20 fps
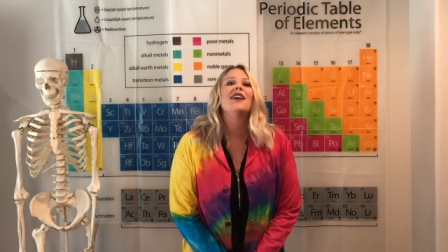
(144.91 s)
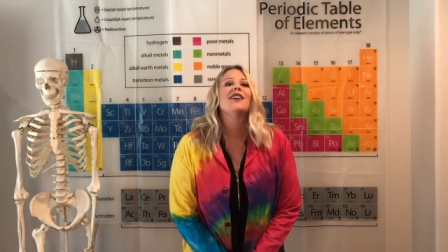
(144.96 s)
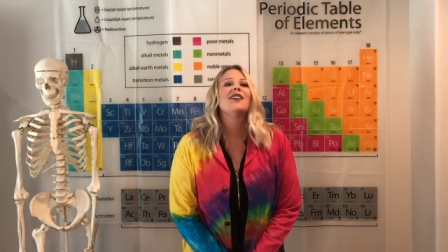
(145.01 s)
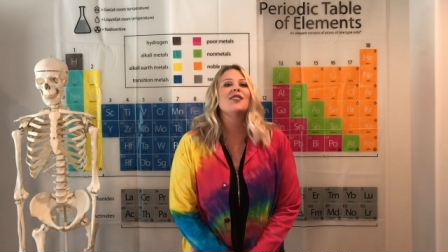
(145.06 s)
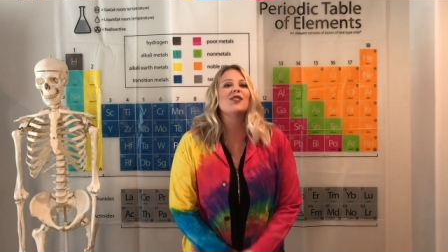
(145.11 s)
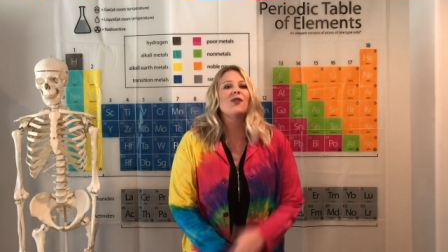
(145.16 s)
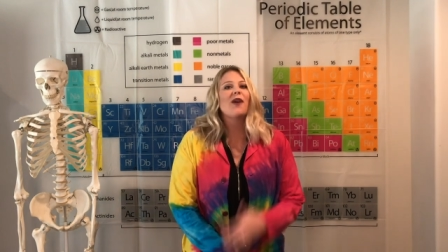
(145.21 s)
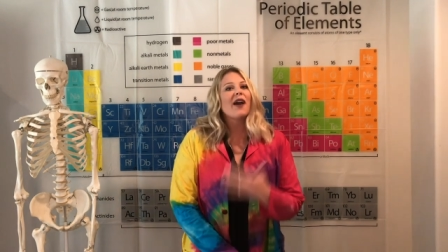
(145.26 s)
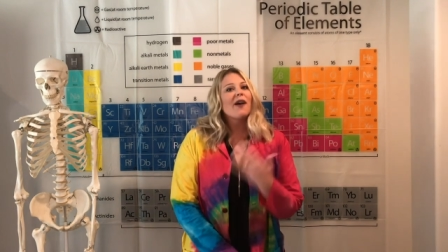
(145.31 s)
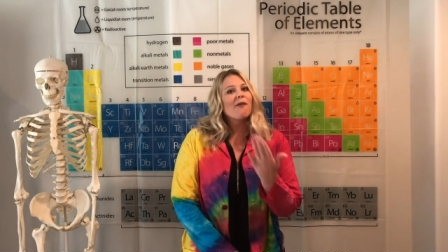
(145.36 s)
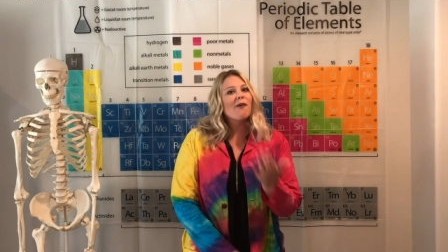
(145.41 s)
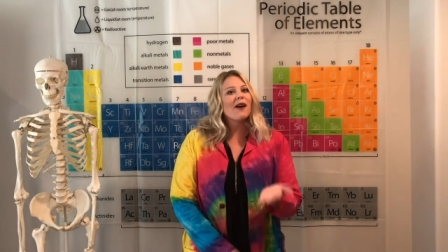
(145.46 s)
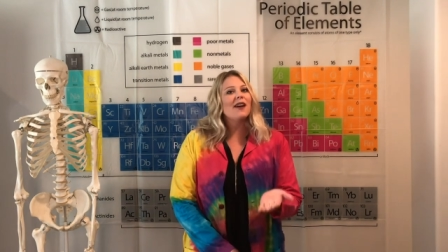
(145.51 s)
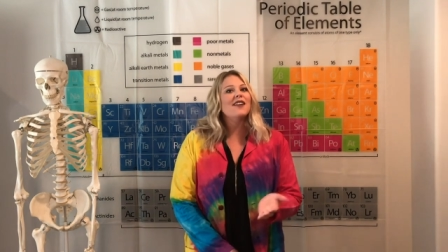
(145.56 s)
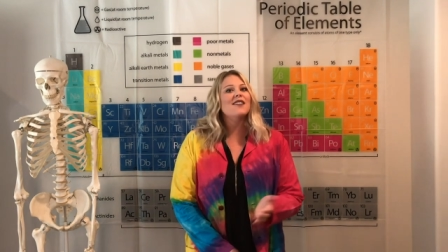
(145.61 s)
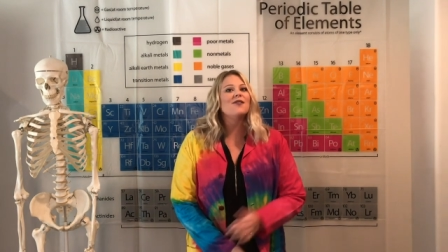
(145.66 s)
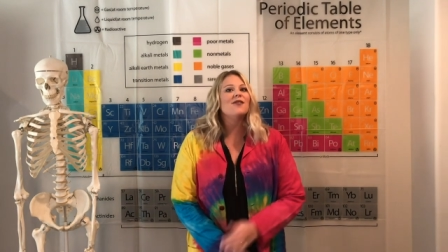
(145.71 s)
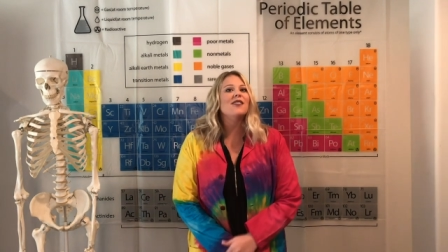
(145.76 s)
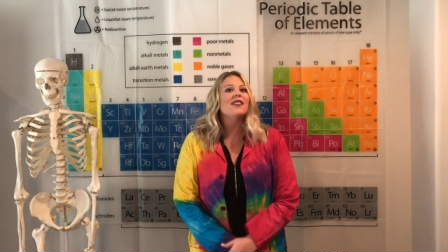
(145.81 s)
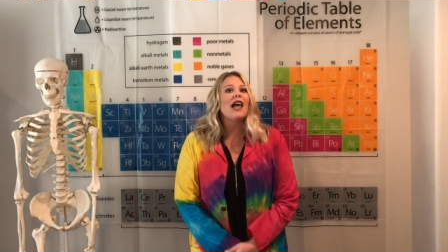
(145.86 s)
And so I
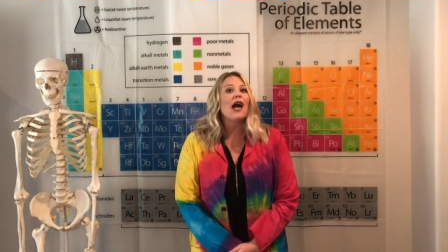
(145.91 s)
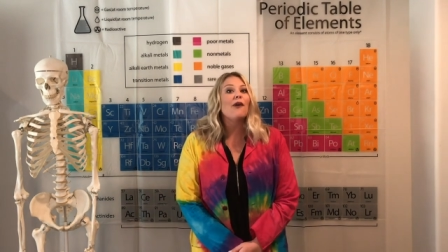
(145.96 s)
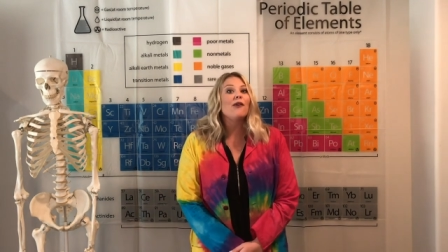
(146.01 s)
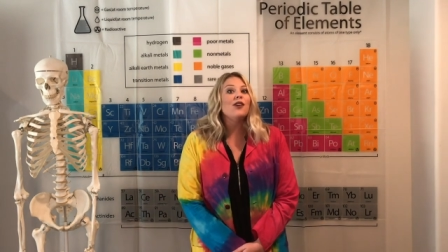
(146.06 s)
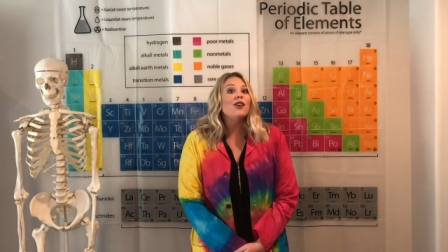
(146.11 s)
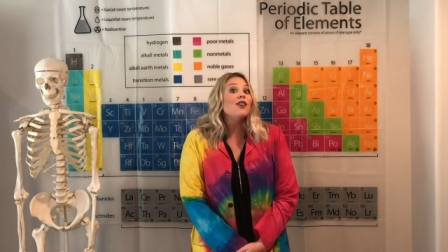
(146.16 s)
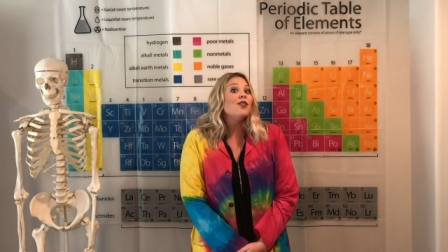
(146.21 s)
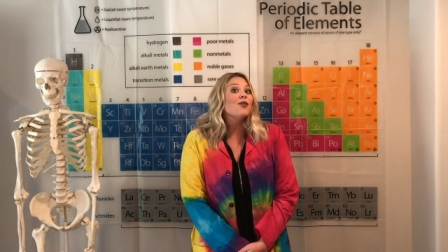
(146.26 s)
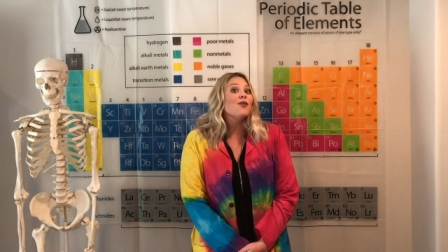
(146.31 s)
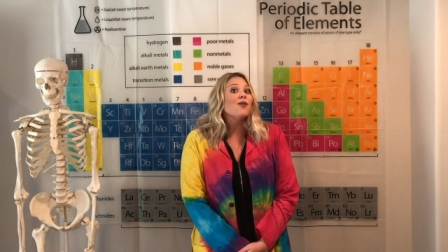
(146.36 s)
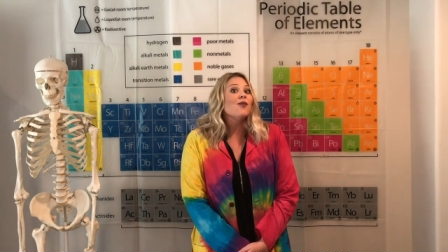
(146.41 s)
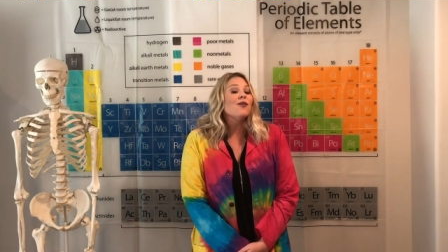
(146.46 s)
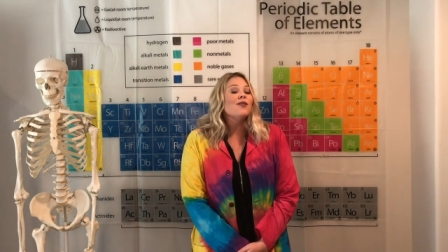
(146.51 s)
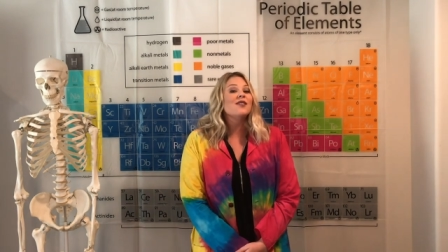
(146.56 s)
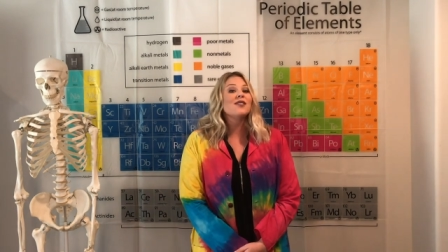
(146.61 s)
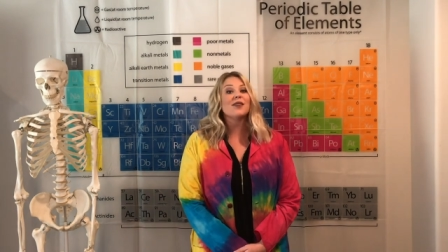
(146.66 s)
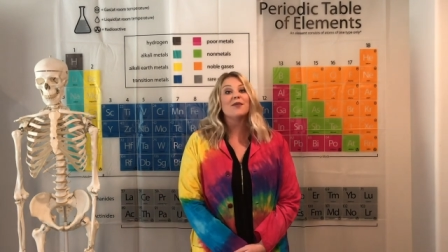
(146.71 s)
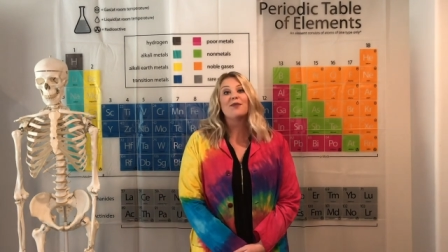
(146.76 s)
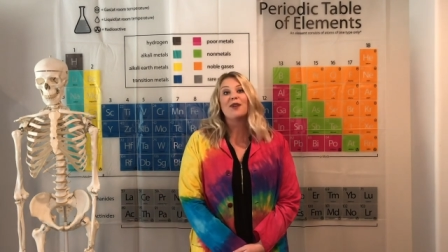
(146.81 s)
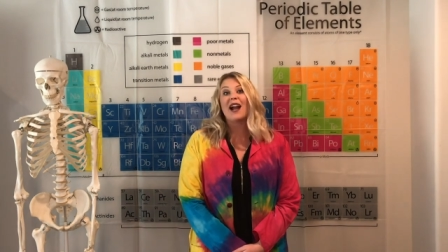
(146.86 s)
wanted to allow you
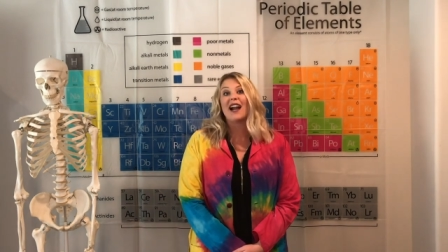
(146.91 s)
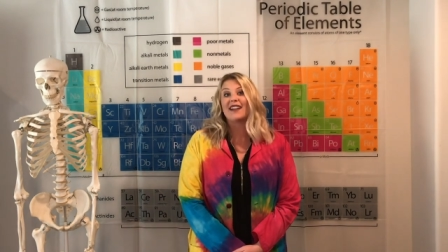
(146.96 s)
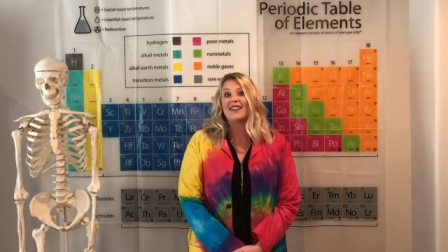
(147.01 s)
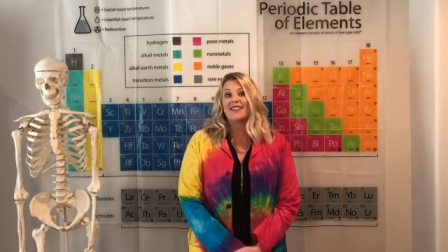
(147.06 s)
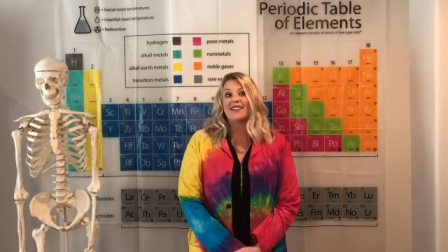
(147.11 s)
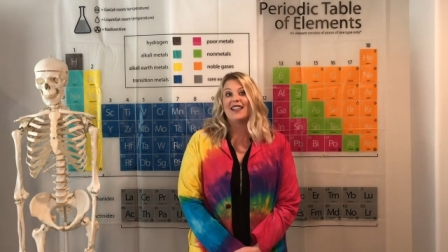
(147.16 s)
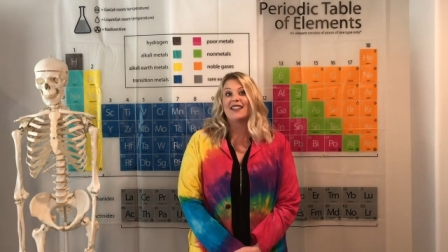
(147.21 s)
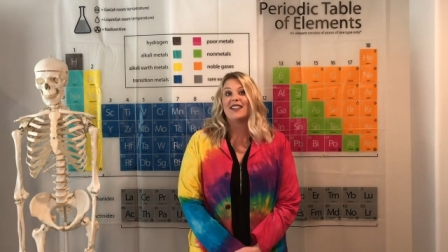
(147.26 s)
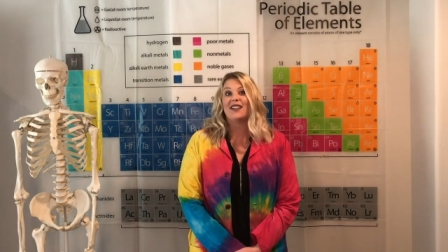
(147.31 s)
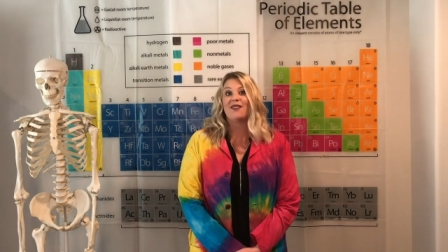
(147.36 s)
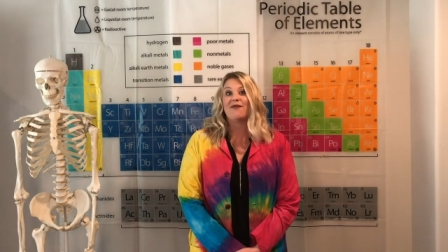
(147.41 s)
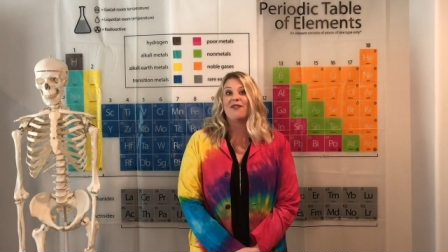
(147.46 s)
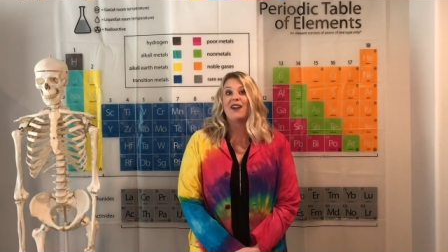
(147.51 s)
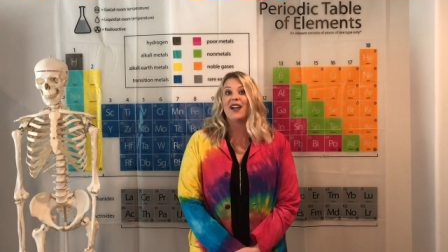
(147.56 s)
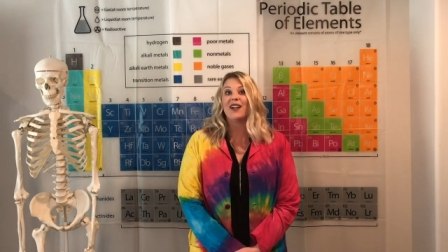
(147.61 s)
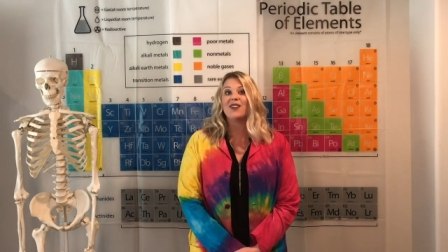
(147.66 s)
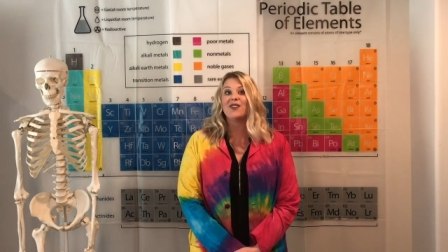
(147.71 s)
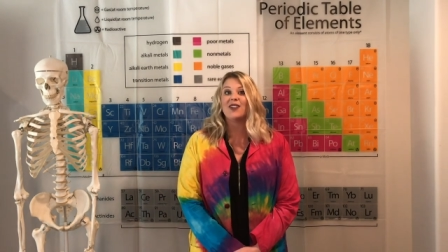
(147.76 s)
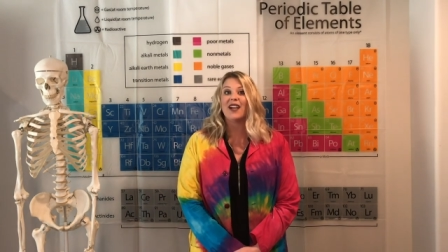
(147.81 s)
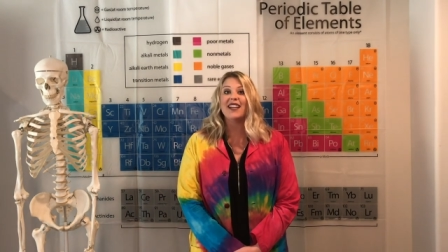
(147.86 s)
some practice
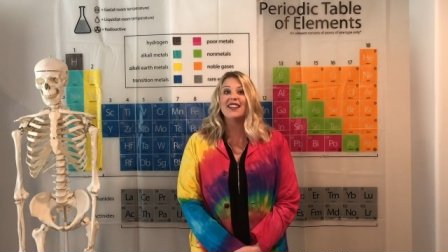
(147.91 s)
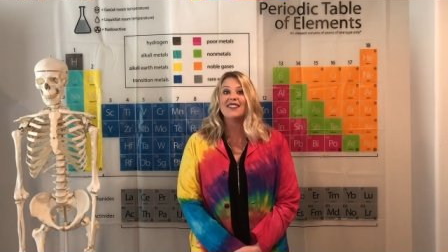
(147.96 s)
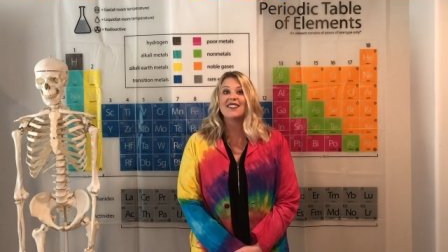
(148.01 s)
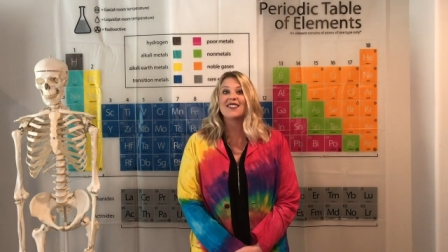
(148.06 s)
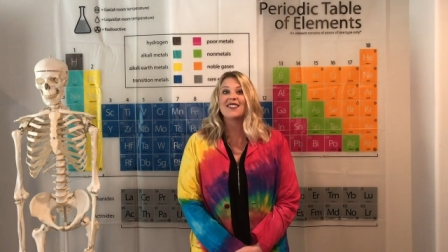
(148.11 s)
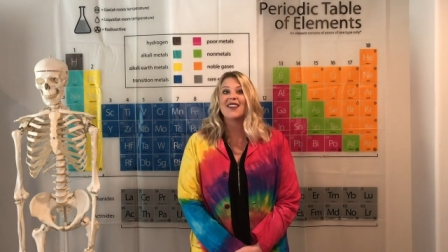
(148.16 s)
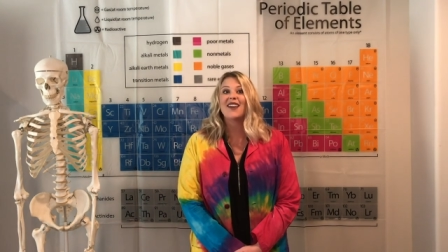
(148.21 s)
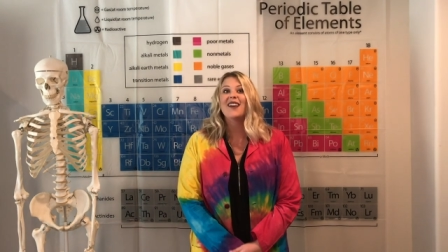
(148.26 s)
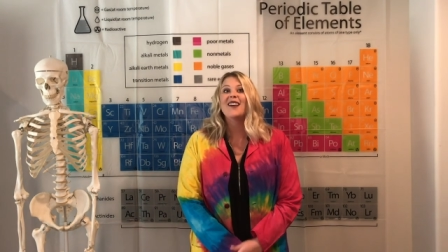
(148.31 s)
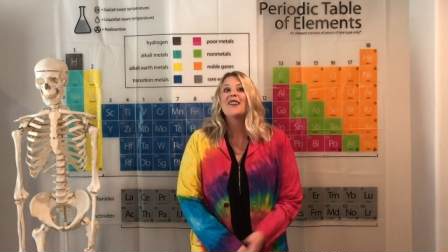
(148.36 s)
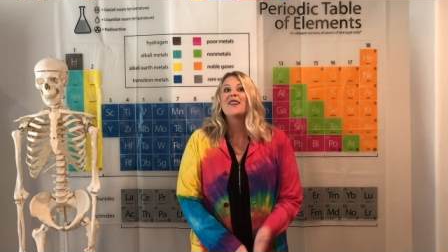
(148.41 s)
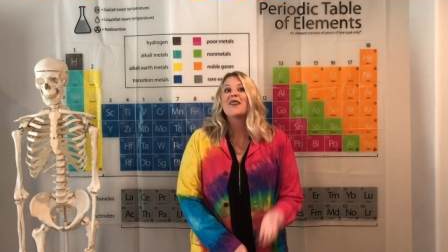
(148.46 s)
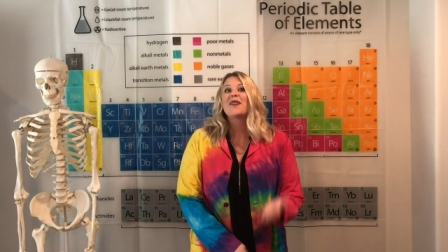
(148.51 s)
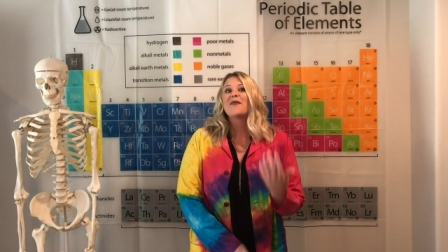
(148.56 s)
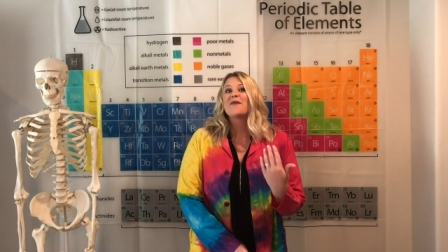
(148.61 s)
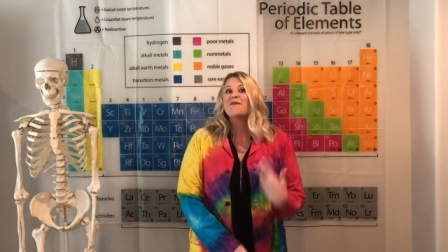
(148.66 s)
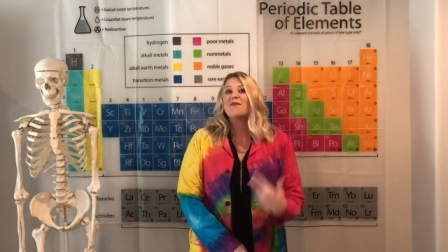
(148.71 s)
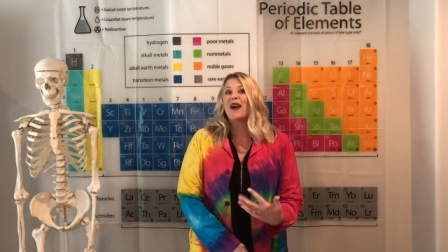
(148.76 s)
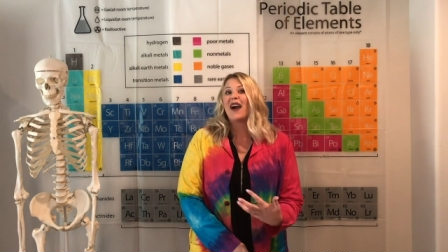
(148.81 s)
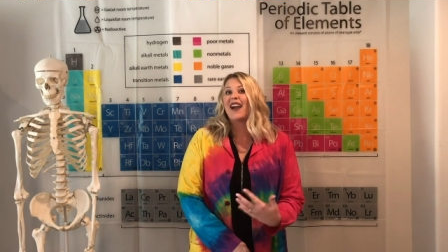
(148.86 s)
identifying traits
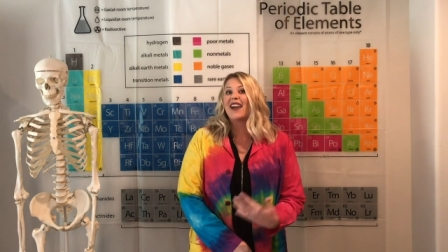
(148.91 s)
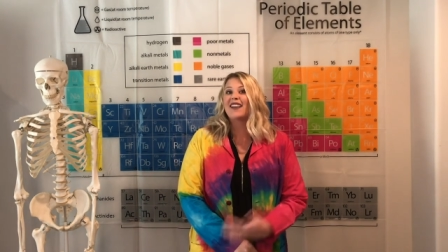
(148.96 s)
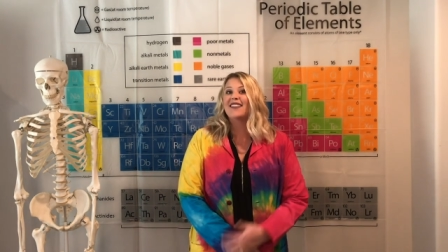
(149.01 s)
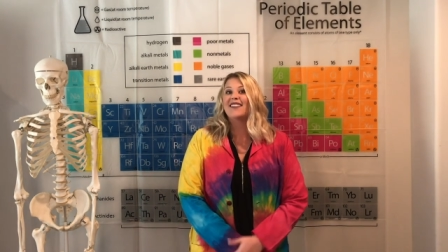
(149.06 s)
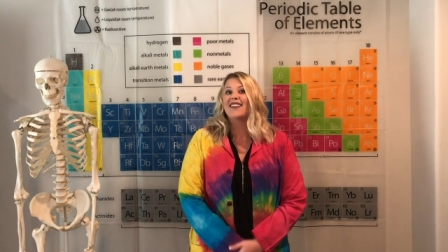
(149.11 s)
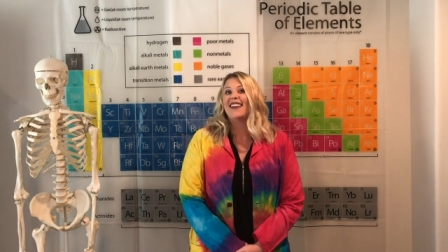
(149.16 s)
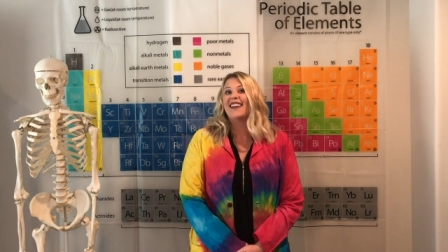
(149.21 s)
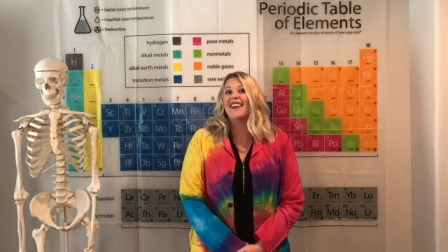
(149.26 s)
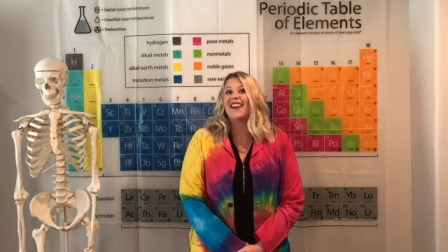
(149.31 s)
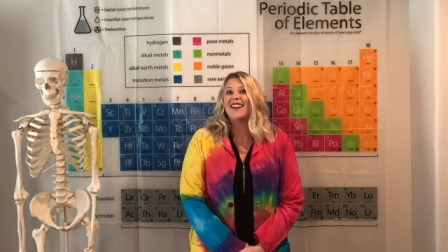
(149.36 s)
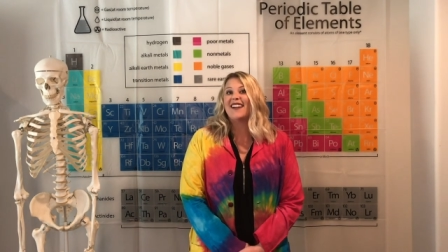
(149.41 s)
by looking